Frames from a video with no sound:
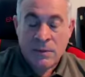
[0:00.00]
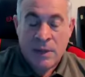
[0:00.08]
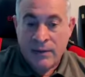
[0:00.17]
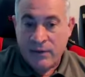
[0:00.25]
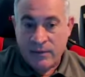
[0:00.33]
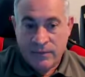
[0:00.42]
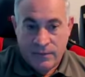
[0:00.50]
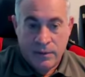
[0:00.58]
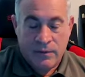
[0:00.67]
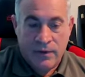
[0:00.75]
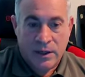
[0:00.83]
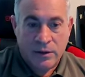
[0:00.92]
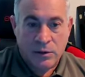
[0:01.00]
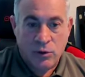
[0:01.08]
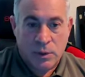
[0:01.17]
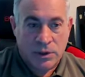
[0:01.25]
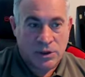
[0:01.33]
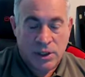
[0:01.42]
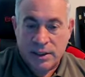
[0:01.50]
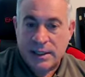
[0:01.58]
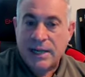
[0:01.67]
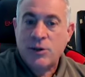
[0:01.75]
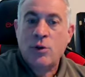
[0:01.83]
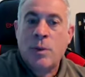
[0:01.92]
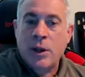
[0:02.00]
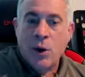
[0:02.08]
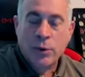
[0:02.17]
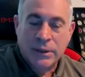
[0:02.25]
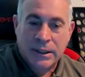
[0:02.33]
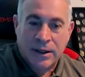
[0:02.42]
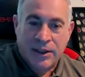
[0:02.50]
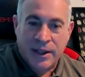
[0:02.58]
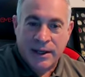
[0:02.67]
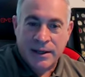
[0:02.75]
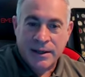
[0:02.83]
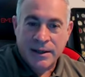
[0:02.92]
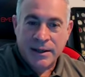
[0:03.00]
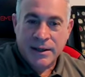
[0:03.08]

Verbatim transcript: I have a, a veteran group on the side that I do my own little thing